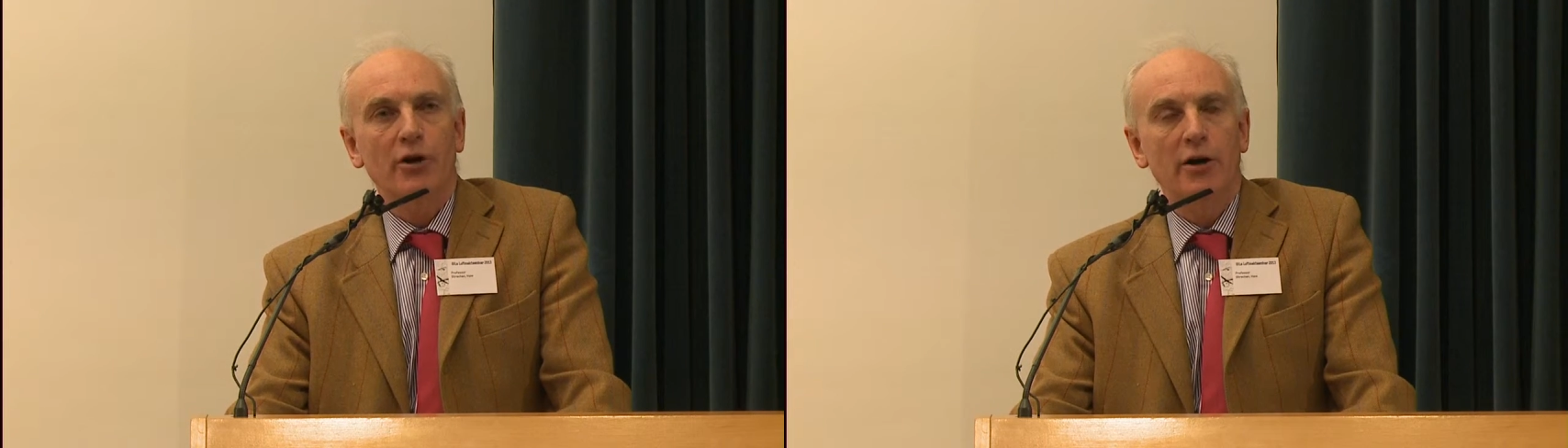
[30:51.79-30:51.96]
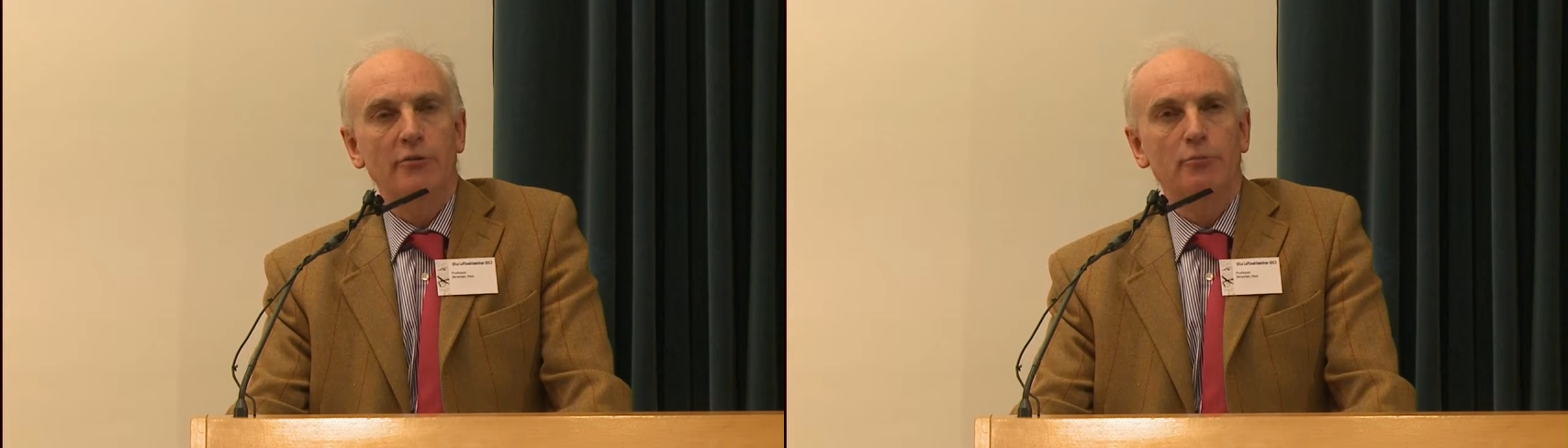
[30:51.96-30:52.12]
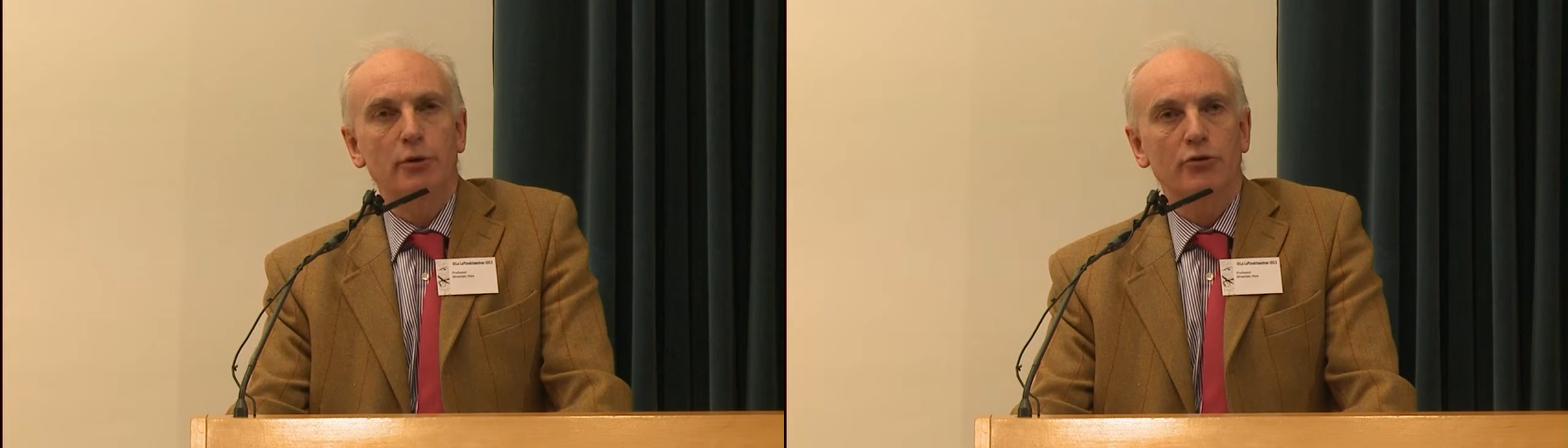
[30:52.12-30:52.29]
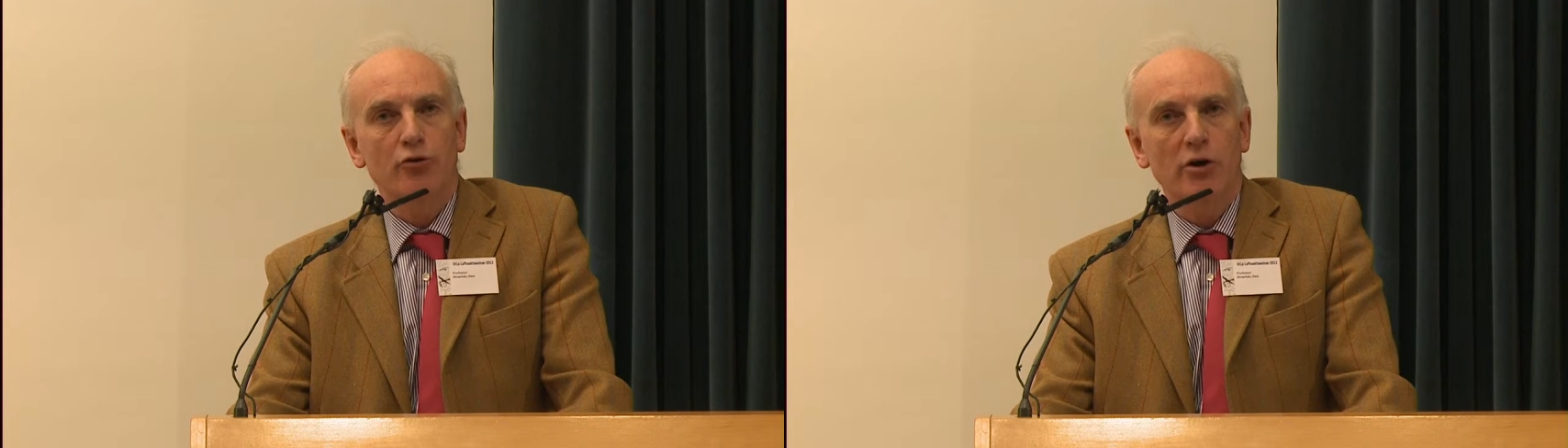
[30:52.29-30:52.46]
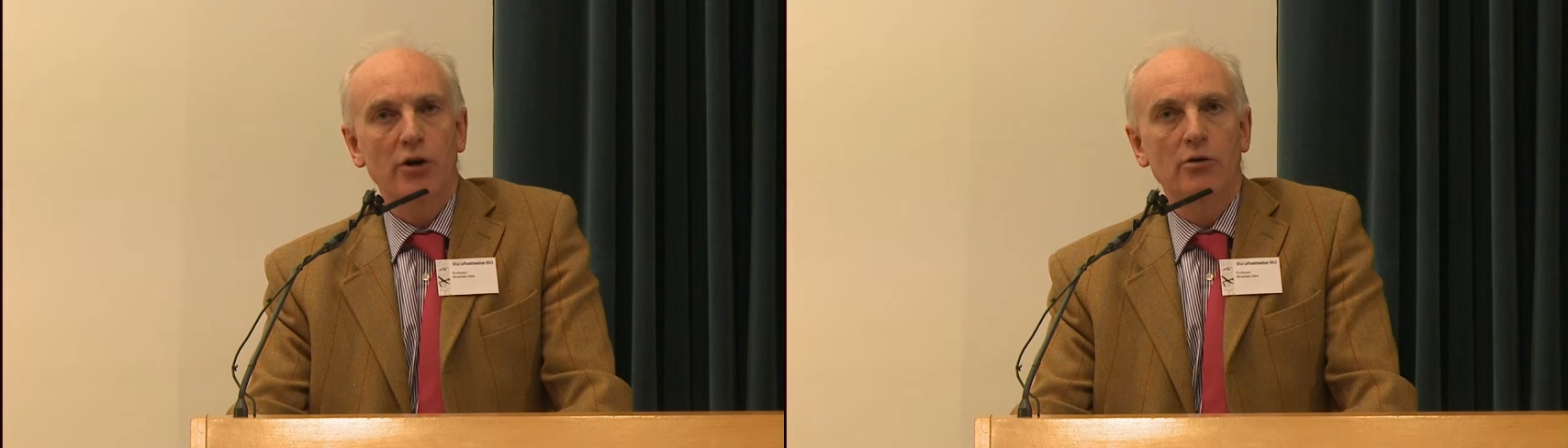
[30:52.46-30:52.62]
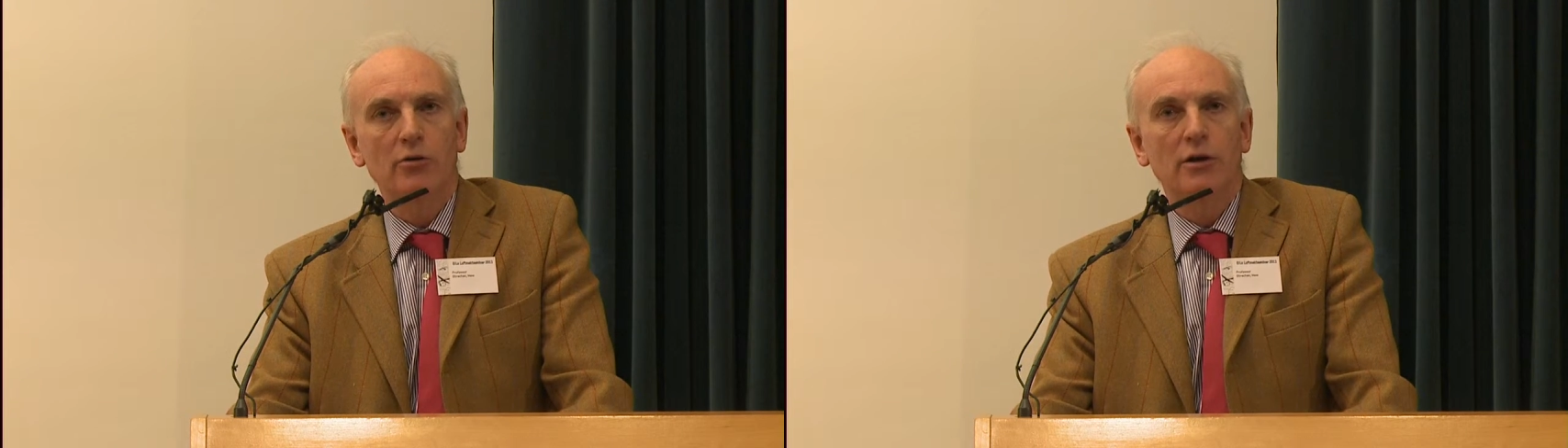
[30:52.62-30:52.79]
own
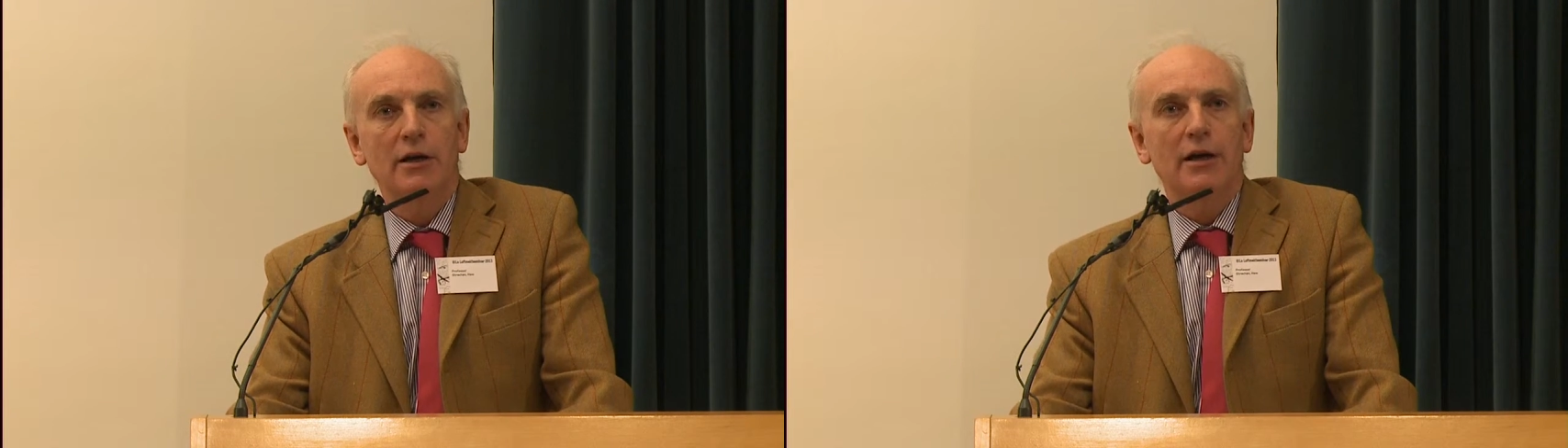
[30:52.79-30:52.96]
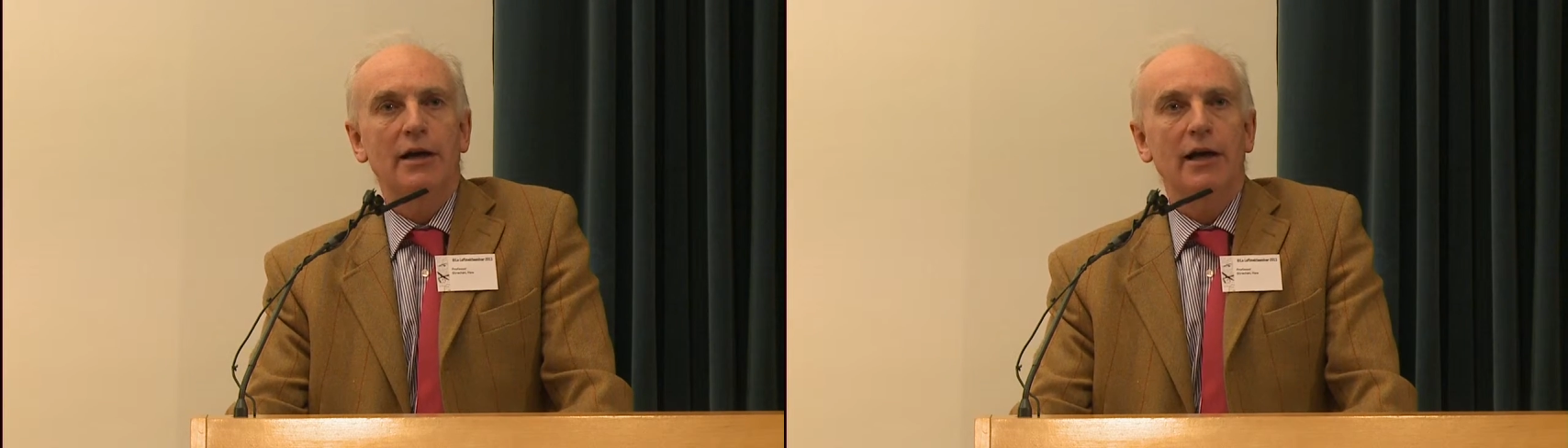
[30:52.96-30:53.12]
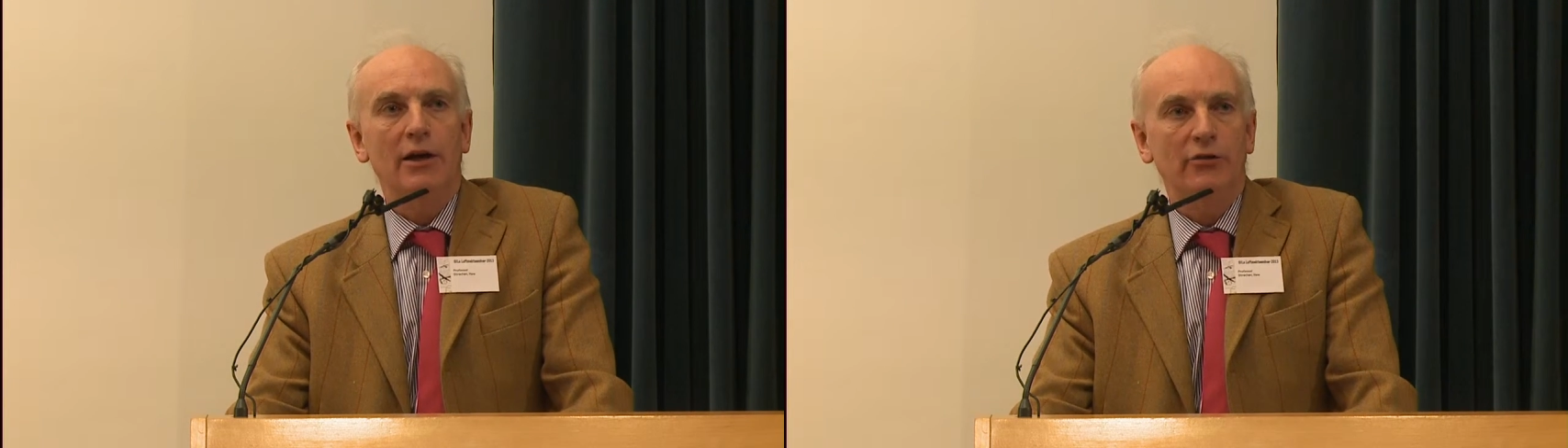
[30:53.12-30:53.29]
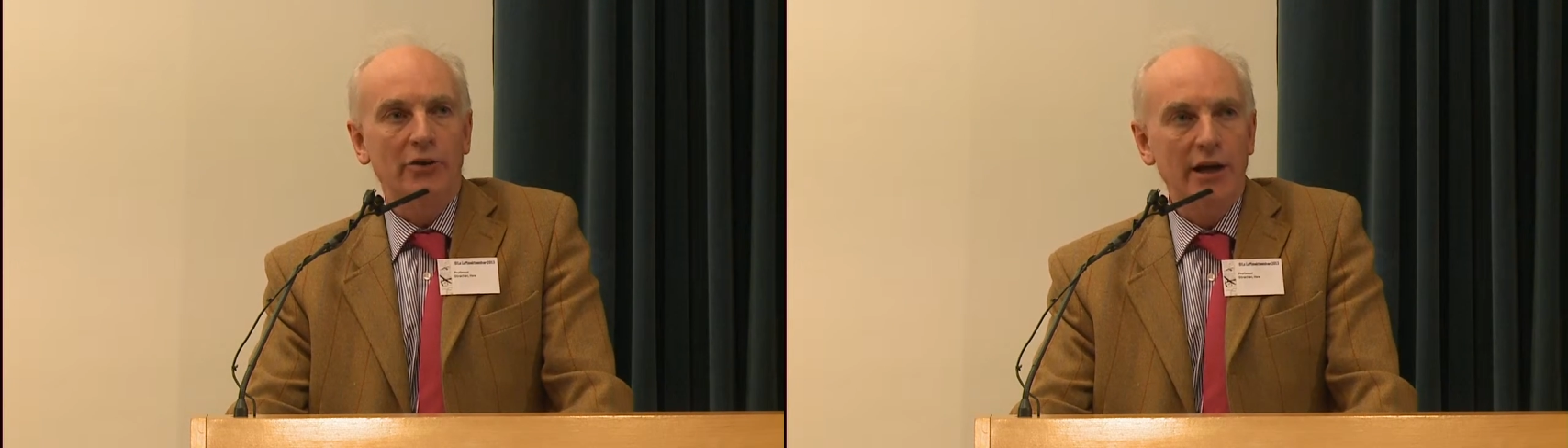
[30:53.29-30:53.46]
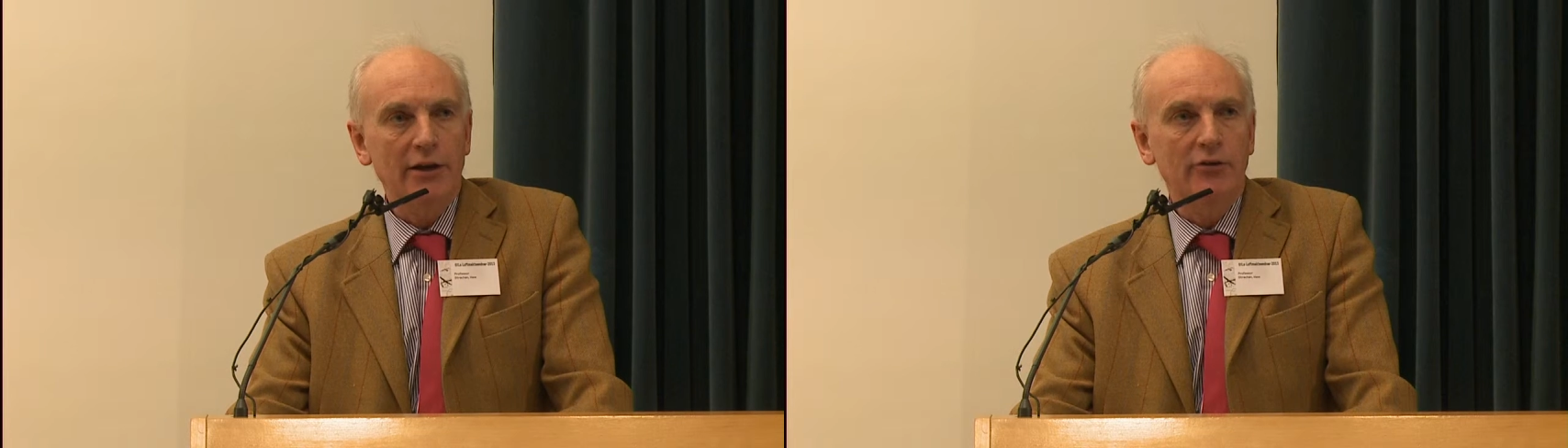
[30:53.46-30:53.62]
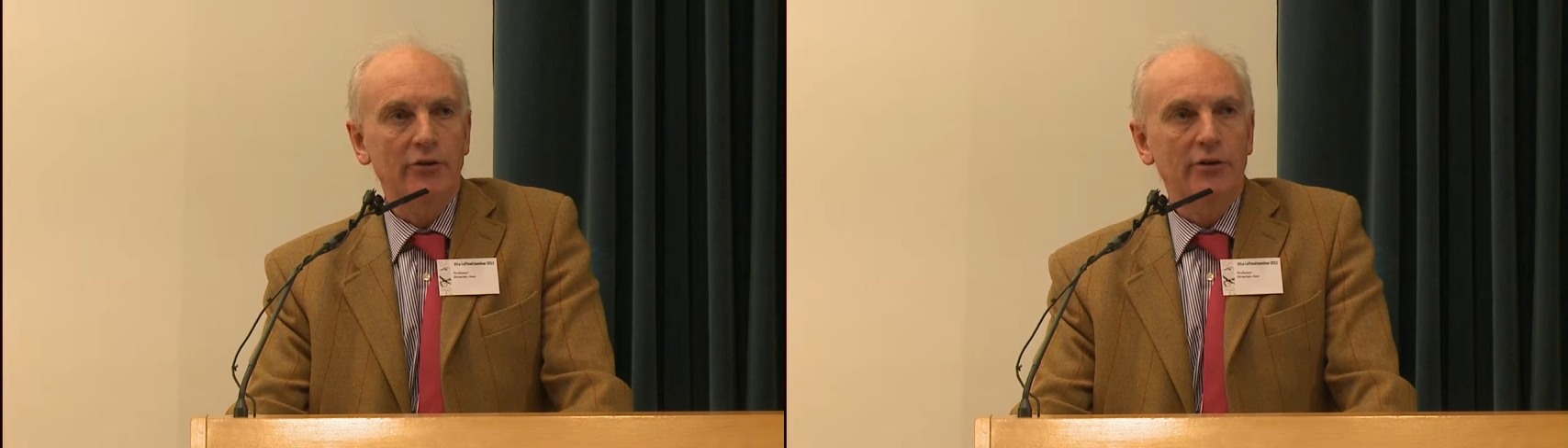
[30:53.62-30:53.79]
patrol is
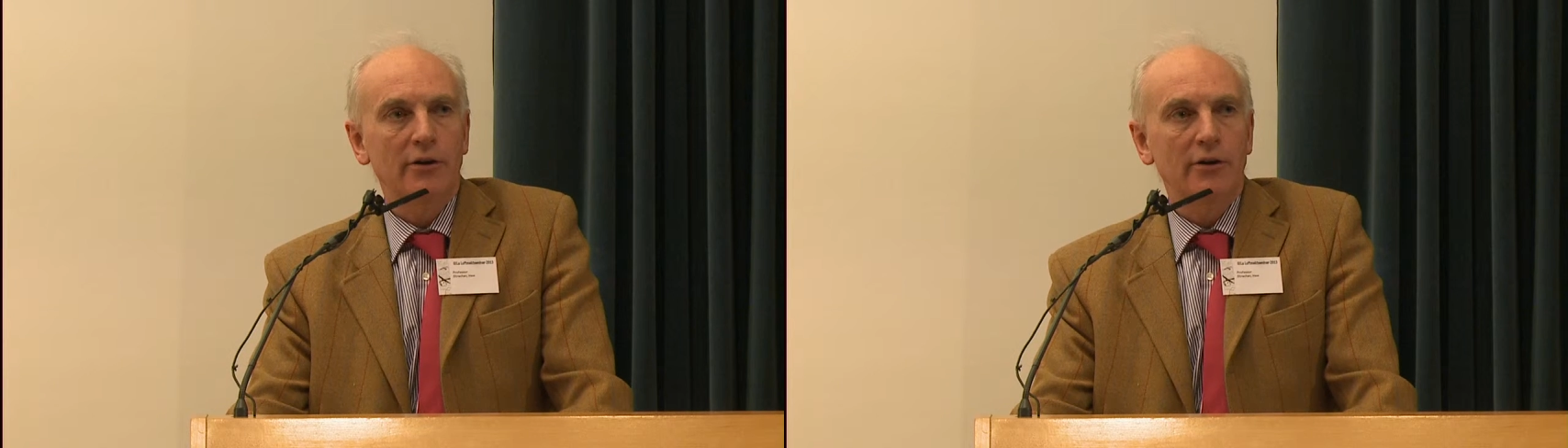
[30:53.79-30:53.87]
hit,